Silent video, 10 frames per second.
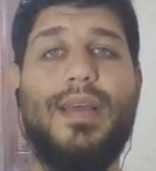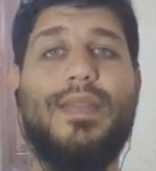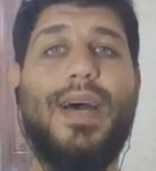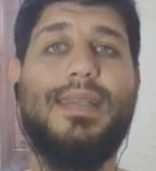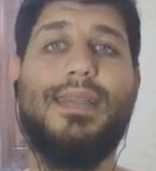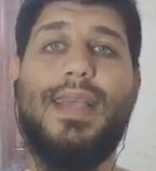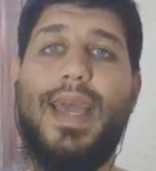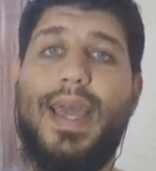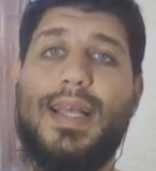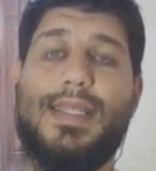that it
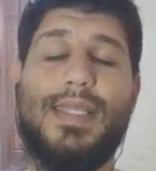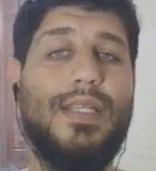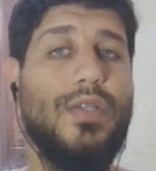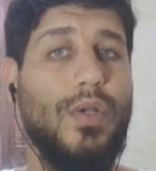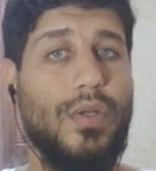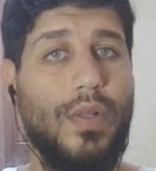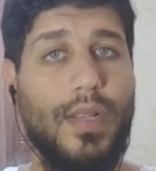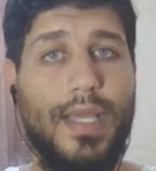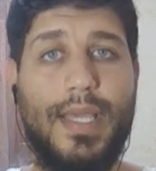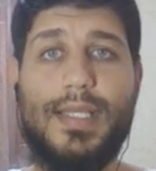has internal
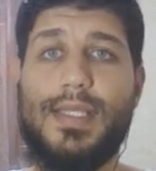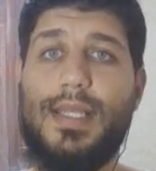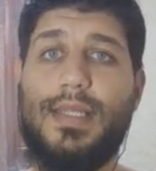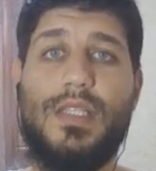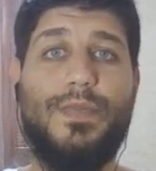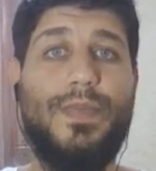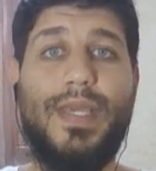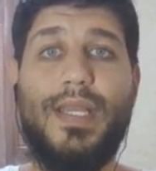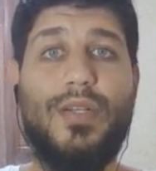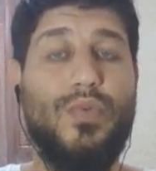links that is
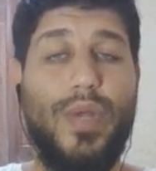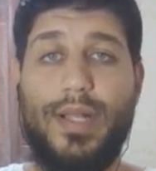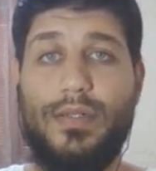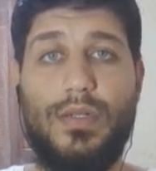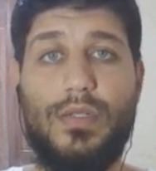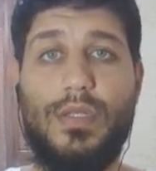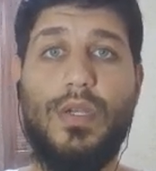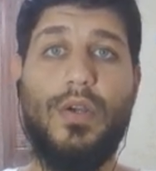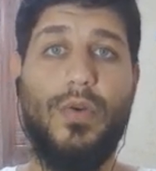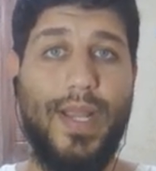being rendered
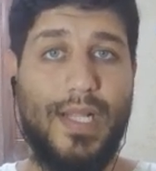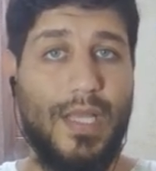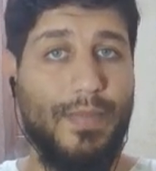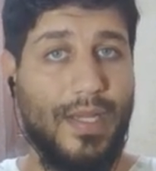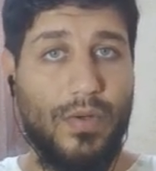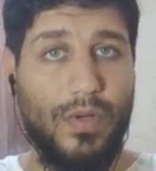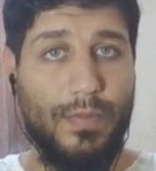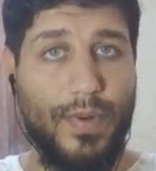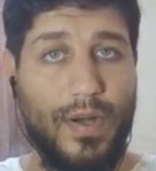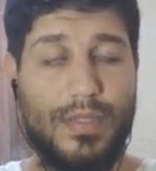correctly by Google
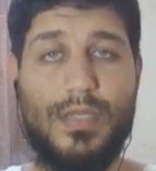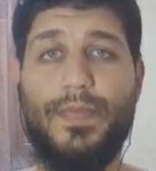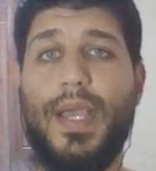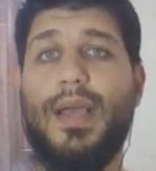bots,